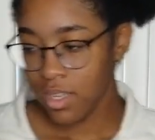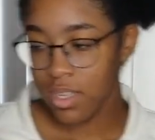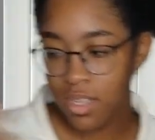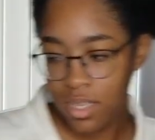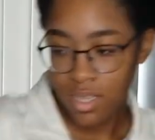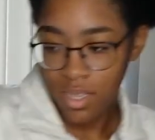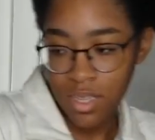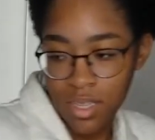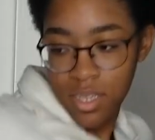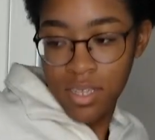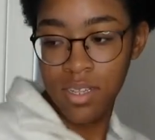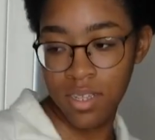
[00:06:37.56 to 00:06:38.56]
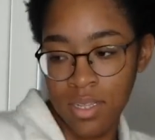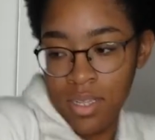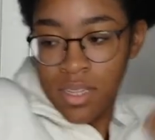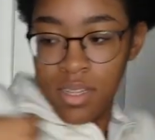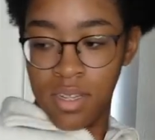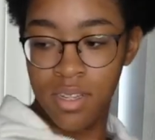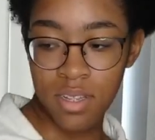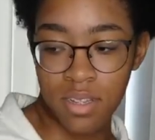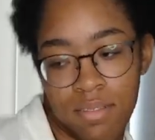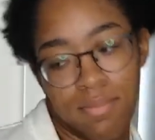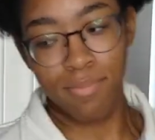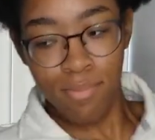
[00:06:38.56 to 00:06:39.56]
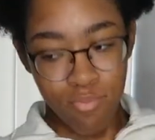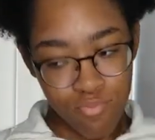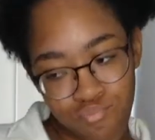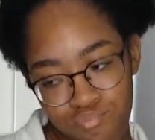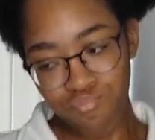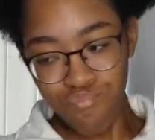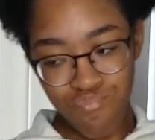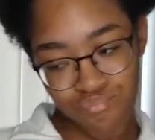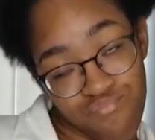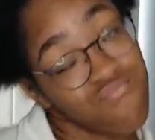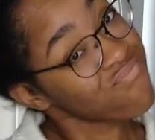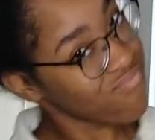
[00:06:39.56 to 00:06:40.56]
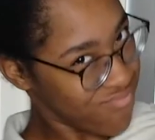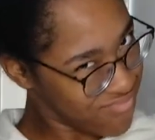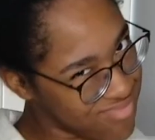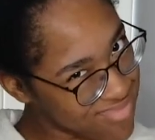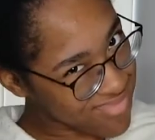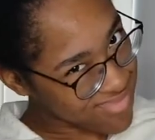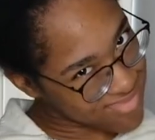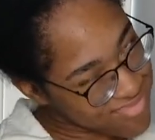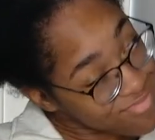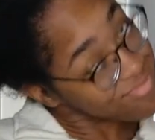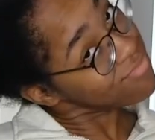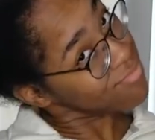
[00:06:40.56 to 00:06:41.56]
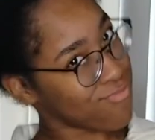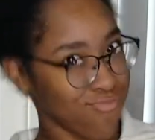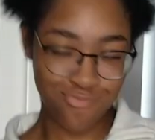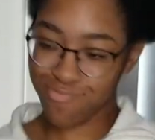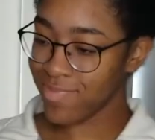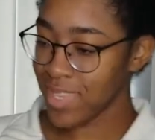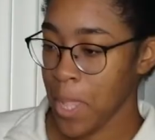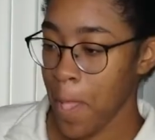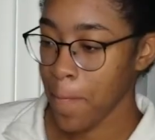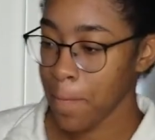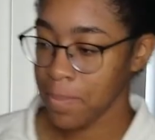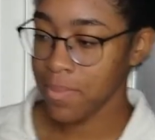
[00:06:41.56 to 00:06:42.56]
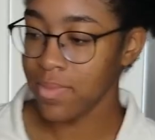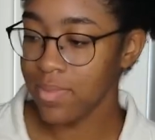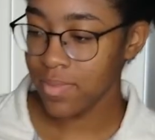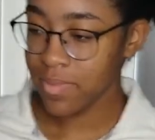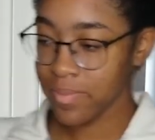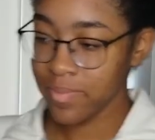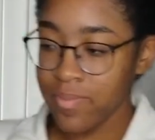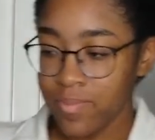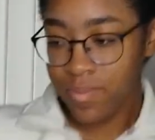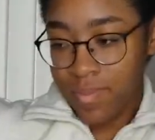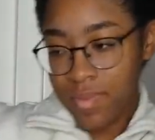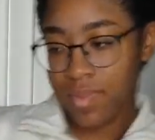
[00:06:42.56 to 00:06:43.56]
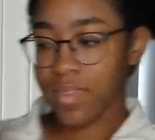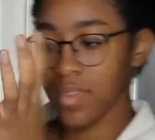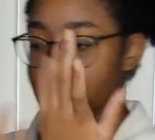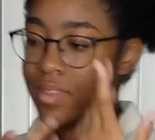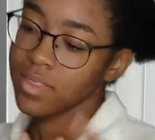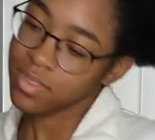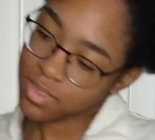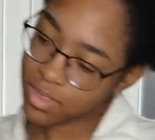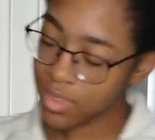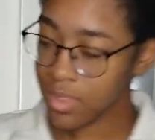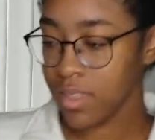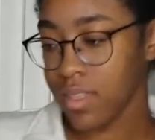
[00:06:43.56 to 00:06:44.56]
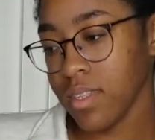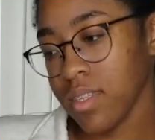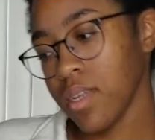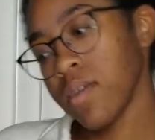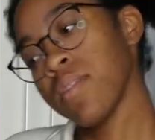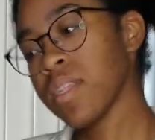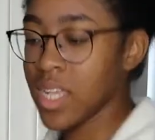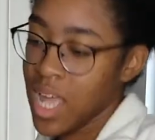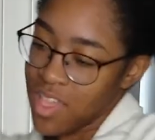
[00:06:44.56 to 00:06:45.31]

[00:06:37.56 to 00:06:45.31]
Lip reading: (silence)